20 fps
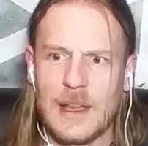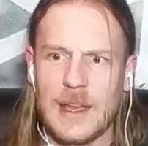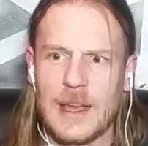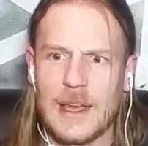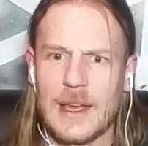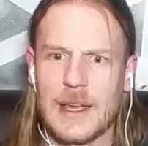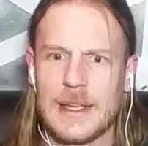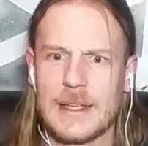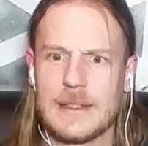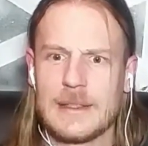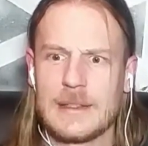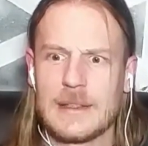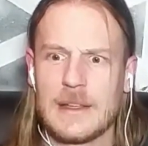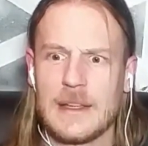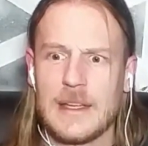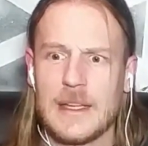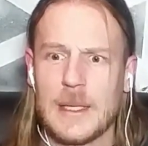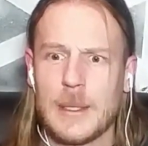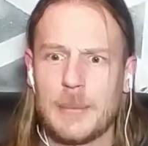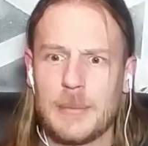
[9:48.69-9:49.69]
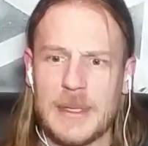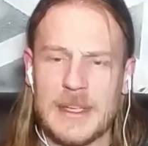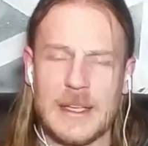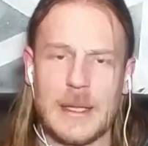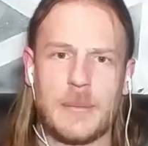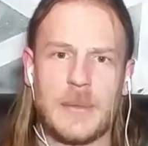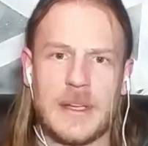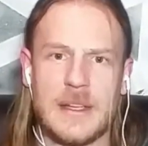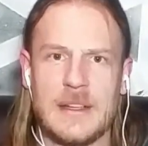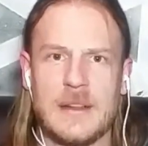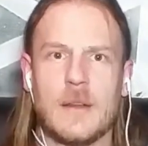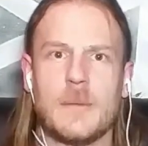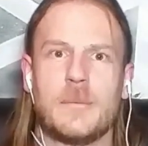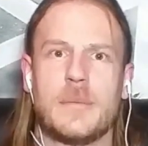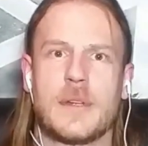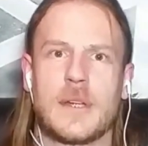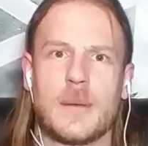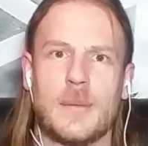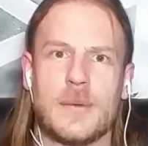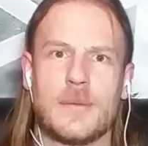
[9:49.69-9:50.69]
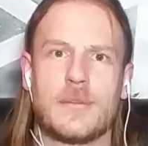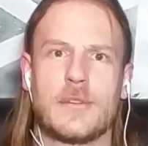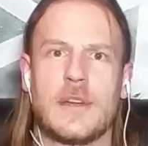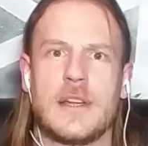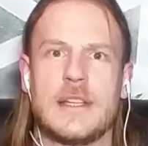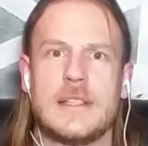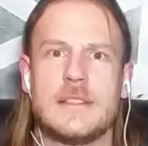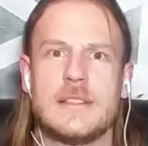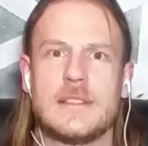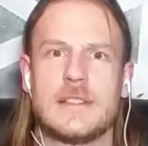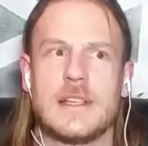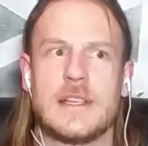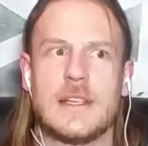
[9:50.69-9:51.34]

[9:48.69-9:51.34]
and me and him ended up becoming friends.